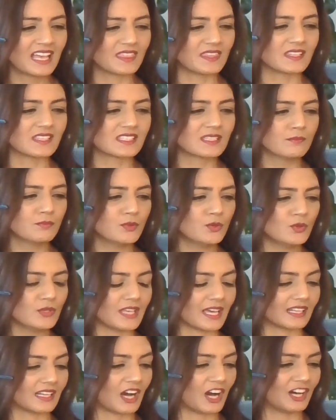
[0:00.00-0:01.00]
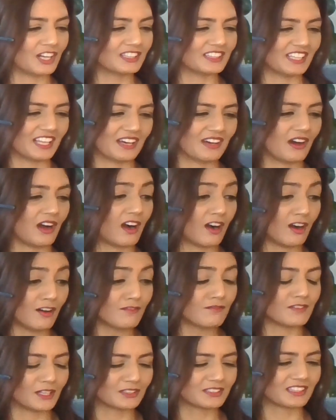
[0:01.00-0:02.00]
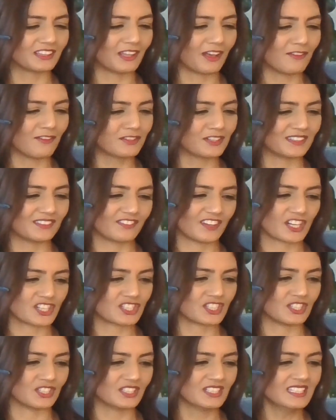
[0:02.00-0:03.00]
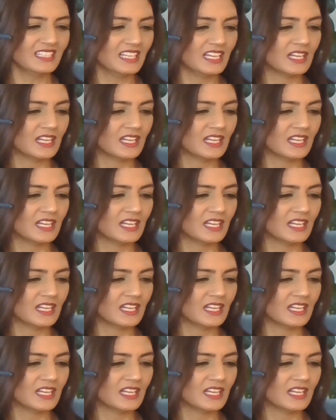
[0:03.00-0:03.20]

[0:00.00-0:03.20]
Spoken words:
The simple yet heartfelt love confession,